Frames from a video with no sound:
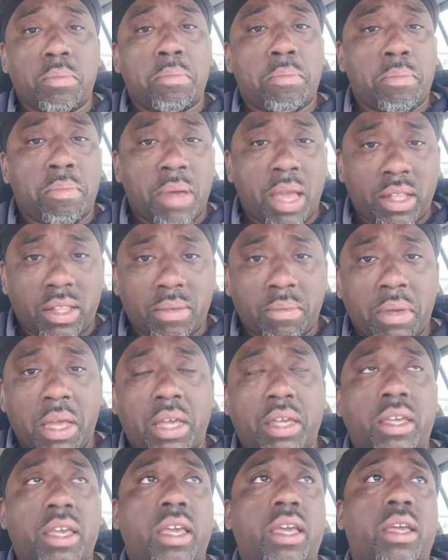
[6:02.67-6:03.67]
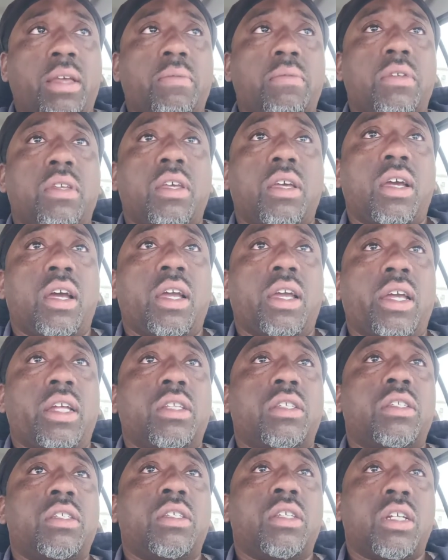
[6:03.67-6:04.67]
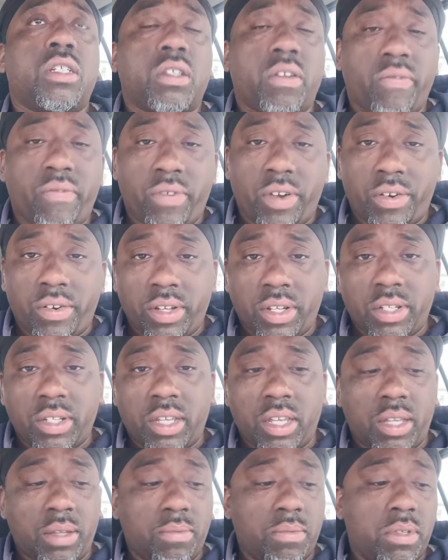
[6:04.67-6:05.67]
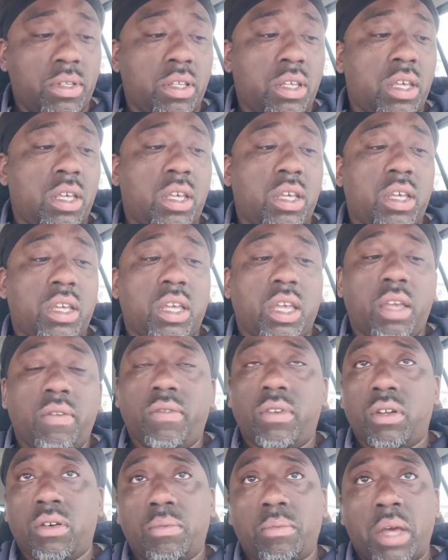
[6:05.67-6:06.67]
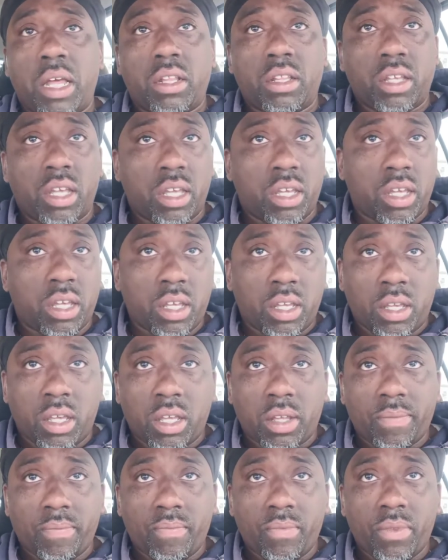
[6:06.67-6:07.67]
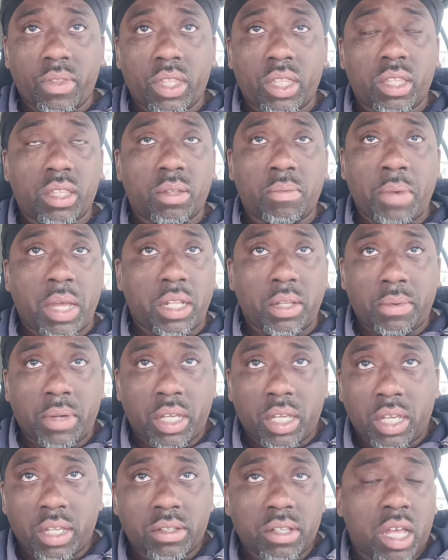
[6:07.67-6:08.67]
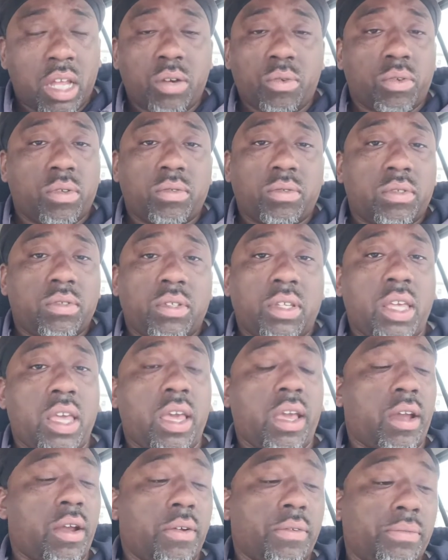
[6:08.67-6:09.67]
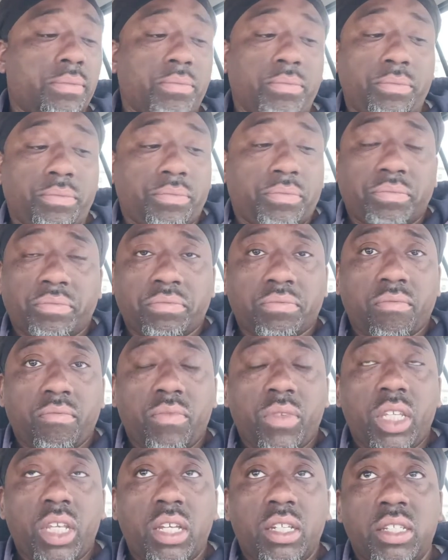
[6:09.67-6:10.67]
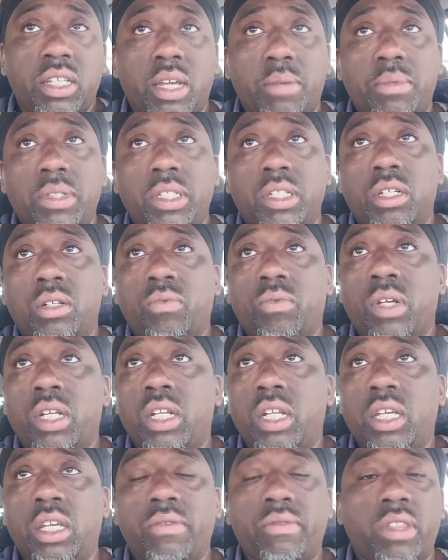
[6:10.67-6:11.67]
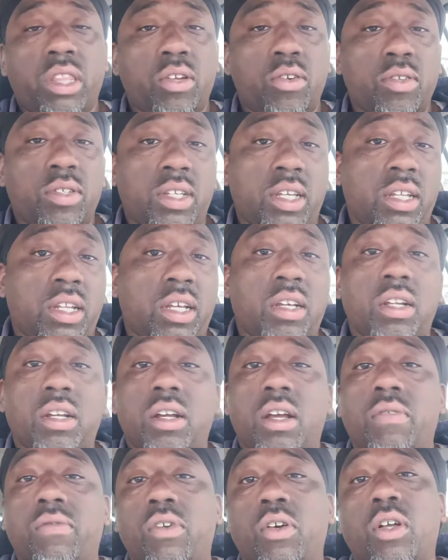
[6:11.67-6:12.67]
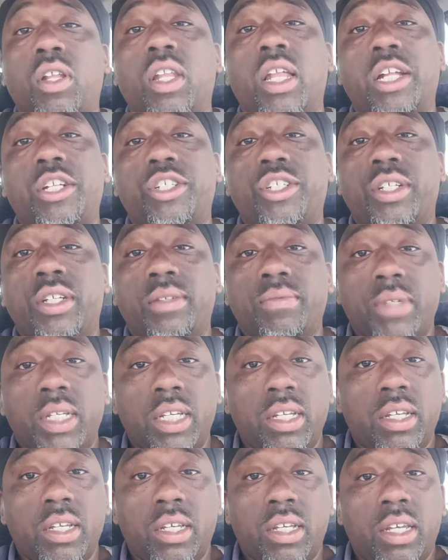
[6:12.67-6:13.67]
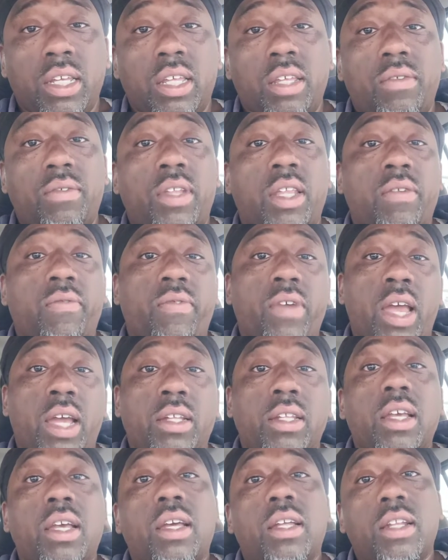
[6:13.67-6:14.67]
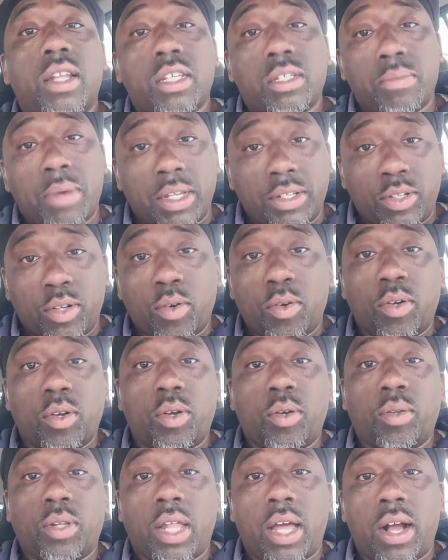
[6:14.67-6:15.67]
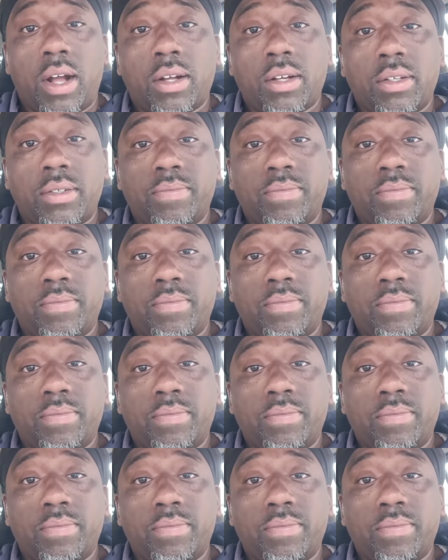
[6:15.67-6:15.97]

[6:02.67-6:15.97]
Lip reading: back-to-back games against such inferior teams. Even though back-to-back games, I don't care. Tampa's going to win. They're giving 13. They're going to cover all that shit. In fact, that's my Stone Cold lock.